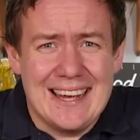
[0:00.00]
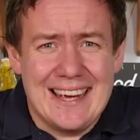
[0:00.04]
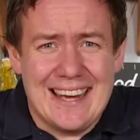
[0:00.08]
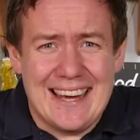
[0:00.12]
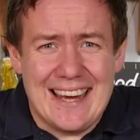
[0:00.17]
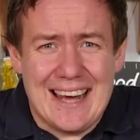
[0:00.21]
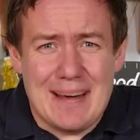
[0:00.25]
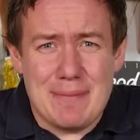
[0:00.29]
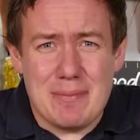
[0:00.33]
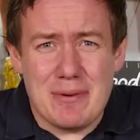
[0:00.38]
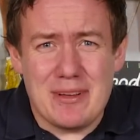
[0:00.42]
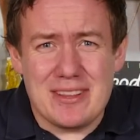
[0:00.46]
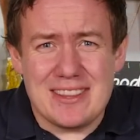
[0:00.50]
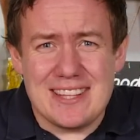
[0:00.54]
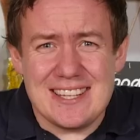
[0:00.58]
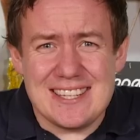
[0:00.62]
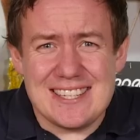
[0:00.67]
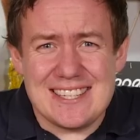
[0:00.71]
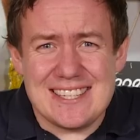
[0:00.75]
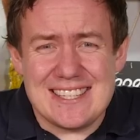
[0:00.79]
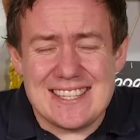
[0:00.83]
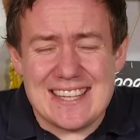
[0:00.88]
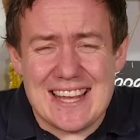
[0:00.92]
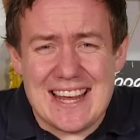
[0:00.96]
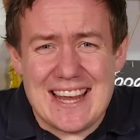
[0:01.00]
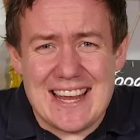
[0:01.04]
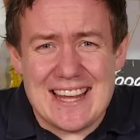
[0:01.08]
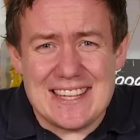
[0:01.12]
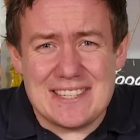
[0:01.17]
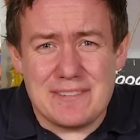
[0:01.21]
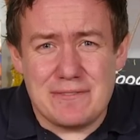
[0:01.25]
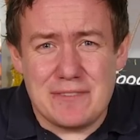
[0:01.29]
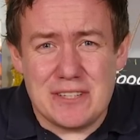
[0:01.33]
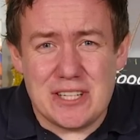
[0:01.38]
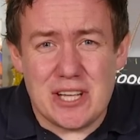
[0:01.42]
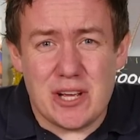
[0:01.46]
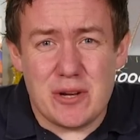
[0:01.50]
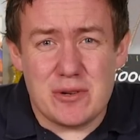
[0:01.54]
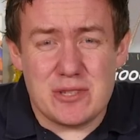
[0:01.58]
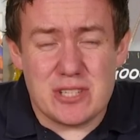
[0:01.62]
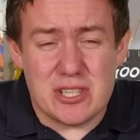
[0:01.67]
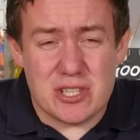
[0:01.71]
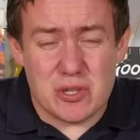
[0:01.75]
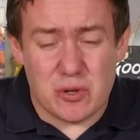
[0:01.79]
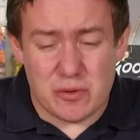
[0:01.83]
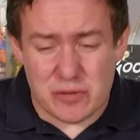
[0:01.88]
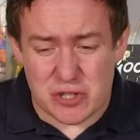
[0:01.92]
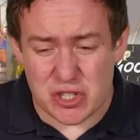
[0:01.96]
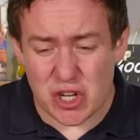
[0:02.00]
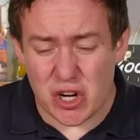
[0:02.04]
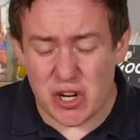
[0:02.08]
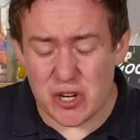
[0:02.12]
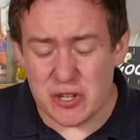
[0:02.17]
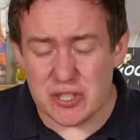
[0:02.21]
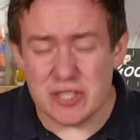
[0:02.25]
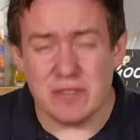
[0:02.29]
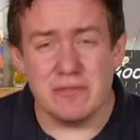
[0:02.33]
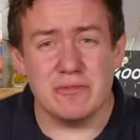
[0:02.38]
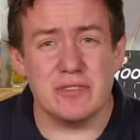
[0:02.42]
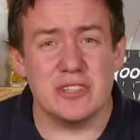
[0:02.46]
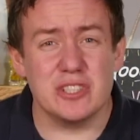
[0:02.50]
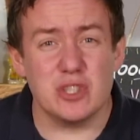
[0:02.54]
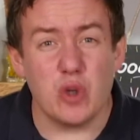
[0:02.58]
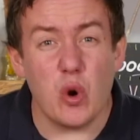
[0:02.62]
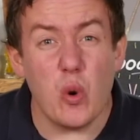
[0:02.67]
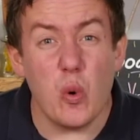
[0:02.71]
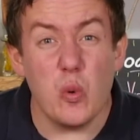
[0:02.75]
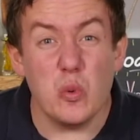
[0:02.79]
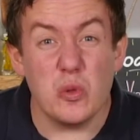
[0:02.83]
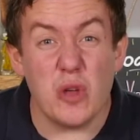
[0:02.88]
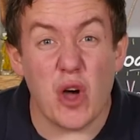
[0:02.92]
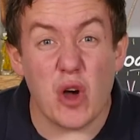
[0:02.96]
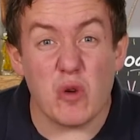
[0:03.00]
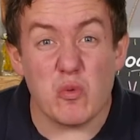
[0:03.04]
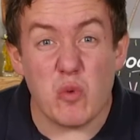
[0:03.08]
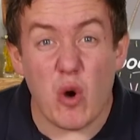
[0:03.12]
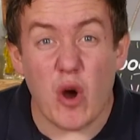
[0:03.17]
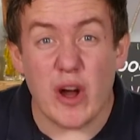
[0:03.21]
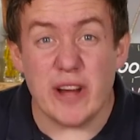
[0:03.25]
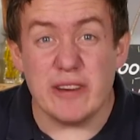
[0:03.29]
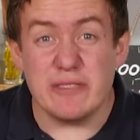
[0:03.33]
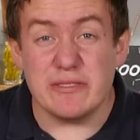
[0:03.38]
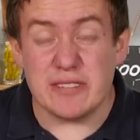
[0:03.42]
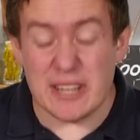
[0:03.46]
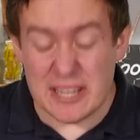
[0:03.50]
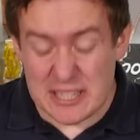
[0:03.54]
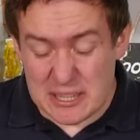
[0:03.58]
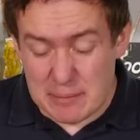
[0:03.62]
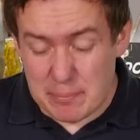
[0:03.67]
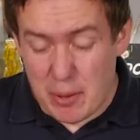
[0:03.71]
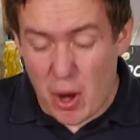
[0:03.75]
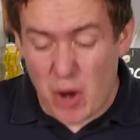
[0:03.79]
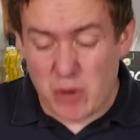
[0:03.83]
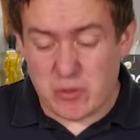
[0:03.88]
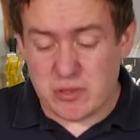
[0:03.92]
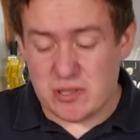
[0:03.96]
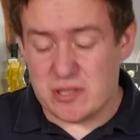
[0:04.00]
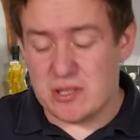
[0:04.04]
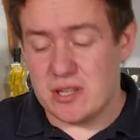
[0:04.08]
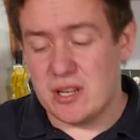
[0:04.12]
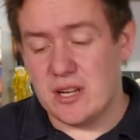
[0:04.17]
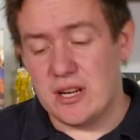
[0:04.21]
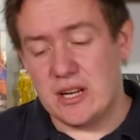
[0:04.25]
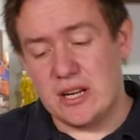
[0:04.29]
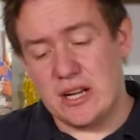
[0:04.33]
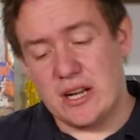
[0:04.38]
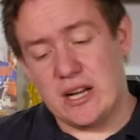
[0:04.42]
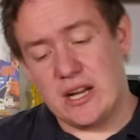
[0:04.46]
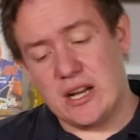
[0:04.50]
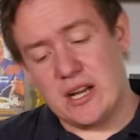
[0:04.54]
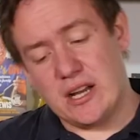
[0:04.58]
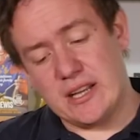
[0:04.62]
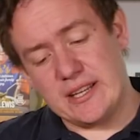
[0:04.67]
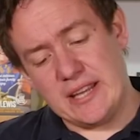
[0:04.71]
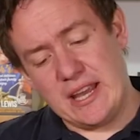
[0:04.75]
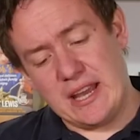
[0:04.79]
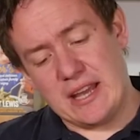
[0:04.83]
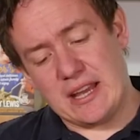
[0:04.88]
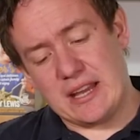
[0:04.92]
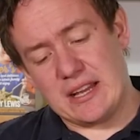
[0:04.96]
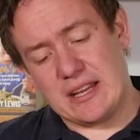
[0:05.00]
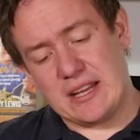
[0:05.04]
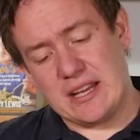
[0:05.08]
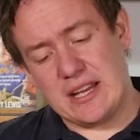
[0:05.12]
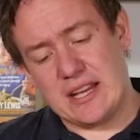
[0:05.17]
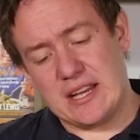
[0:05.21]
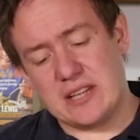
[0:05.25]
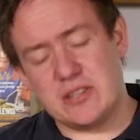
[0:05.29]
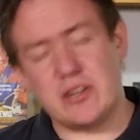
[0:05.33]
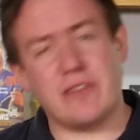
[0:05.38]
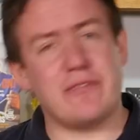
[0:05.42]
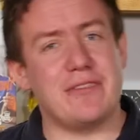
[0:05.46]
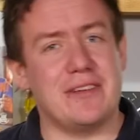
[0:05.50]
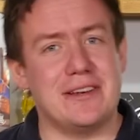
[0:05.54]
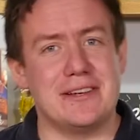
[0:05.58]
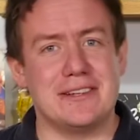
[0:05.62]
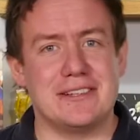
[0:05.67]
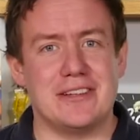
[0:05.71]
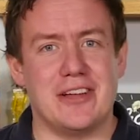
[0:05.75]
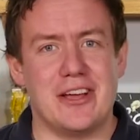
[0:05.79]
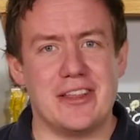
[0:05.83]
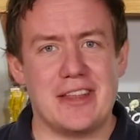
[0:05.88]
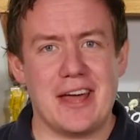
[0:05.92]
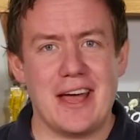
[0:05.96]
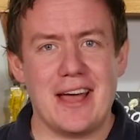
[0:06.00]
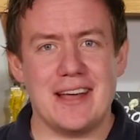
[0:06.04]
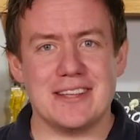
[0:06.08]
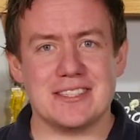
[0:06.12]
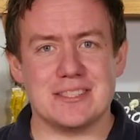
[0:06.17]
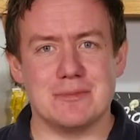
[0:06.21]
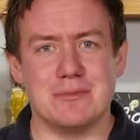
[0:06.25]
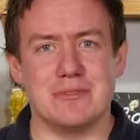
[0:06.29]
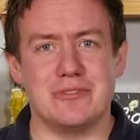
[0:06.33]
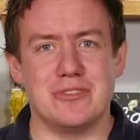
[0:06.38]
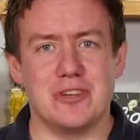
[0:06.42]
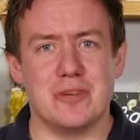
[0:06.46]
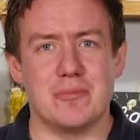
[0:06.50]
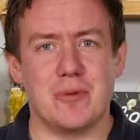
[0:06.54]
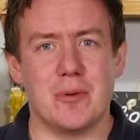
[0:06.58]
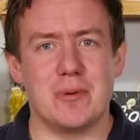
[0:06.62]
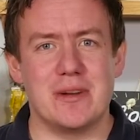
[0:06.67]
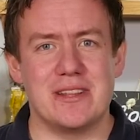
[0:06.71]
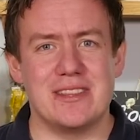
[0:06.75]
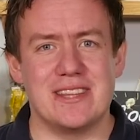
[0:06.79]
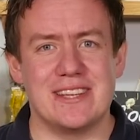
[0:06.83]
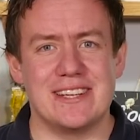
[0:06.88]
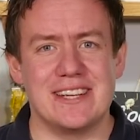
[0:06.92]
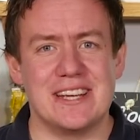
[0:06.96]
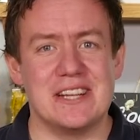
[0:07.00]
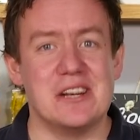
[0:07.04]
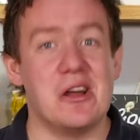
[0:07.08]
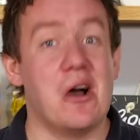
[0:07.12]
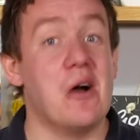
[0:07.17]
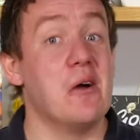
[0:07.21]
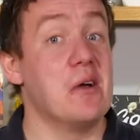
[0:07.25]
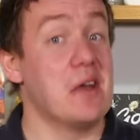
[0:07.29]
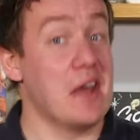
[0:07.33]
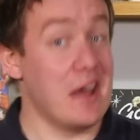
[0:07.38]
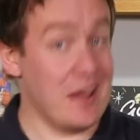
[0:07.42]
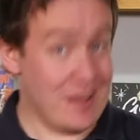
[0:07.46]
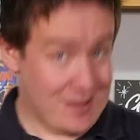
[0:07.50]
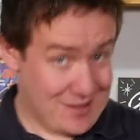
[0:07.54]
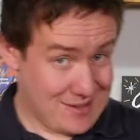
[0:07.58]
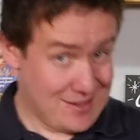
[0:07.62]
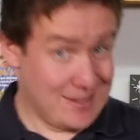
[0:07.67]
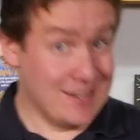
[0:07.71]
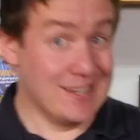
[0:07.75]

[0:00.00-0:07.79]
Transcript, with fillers: Uh, but this is a video to sort of show you something cool that arrived in the post. Uh, yeah, uh, nothing like that. Some of you are probably thinking, oh yeah,